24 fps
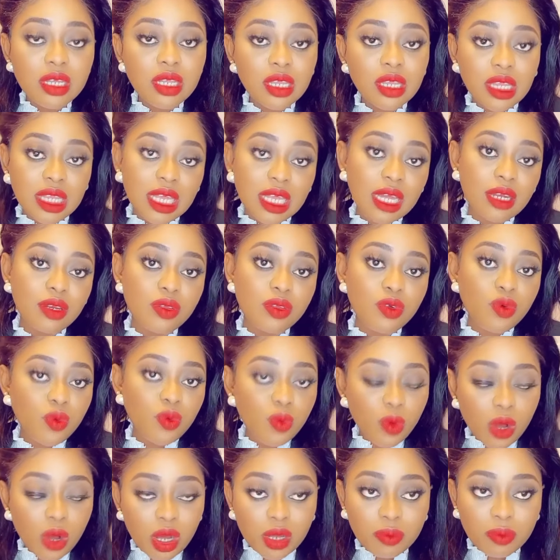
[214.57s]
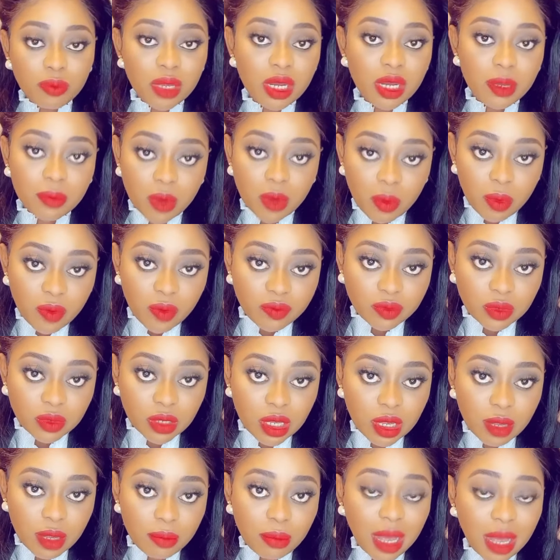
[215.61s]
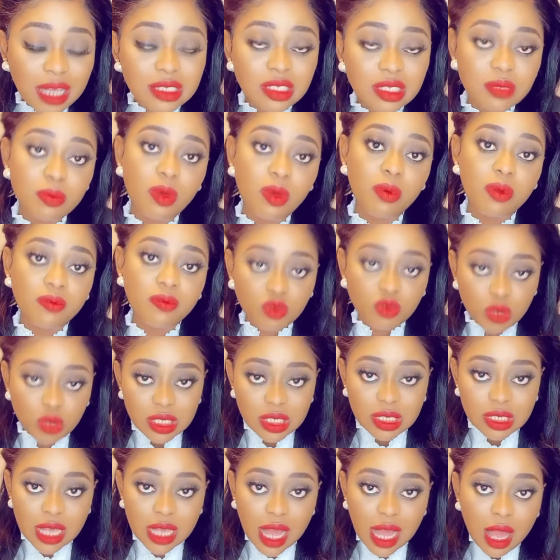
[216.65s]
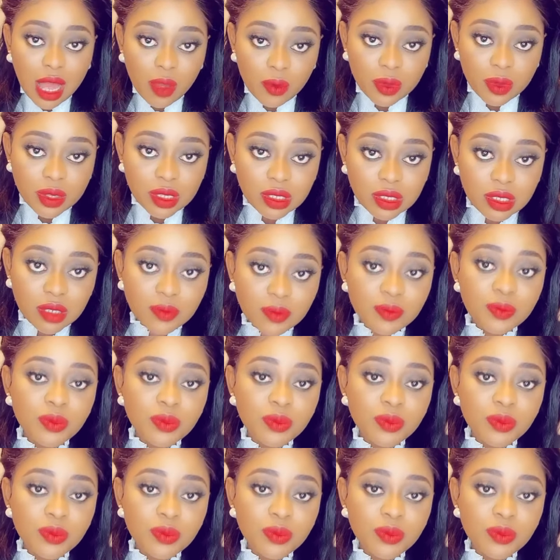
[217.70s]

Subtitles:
then you work maximum of 20 hours.